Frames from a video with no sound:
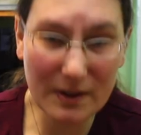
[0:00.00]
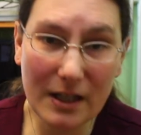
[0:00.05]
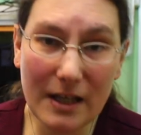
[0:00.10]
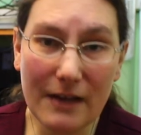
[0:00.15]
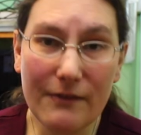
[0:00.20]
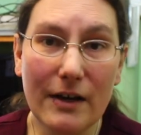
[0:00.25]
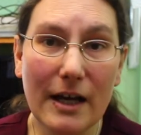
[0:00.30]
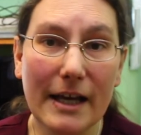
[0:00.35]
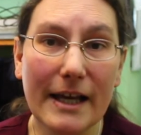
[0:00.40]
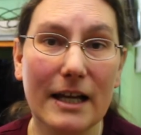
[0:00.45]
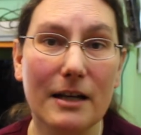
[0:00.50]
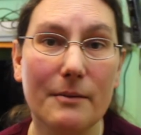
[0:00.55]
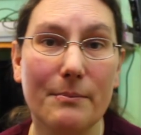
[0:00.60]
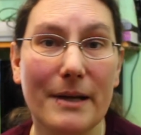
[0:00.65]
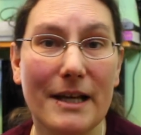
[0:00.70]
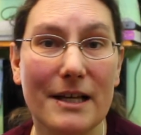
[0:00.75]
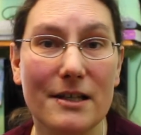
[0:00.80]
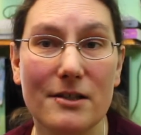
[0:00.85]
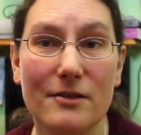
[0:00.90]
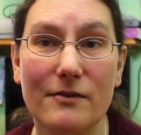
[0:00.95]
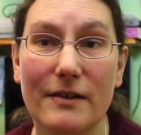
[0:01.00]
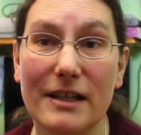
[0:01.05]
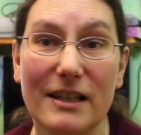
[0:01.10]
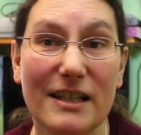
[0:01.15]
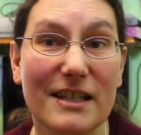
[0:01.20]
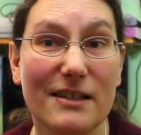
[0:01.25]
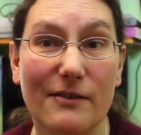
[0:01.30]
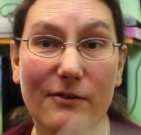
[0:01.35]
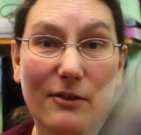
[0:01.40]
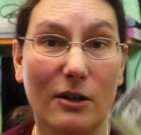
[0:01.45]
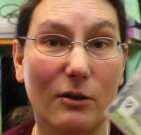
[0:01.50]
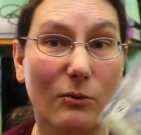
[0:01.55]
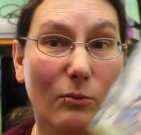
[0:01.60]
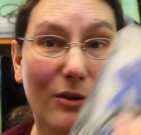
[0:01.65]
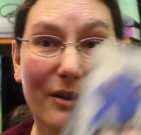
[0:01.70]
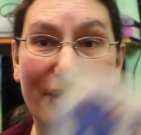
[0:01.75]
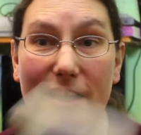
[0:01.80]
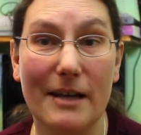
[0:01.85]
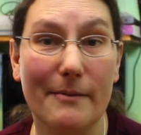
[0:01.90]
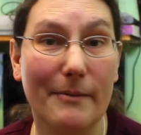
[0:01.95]
if I get a PS3, at least I've got
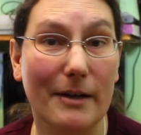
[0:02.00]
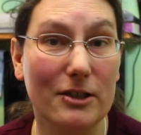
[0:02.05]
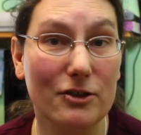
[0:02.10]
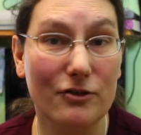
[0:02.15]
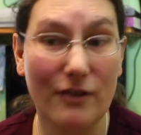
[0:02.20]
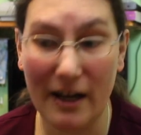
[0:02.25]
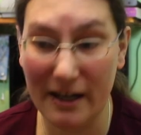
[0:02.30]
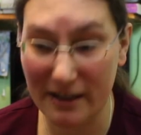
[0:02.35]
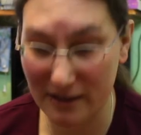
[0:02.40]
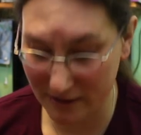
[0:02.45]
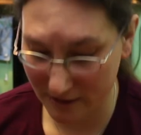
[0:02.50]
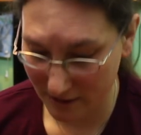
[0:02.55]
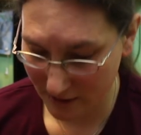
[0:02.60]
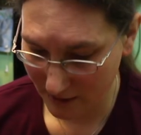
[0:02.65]
one game I can try on it.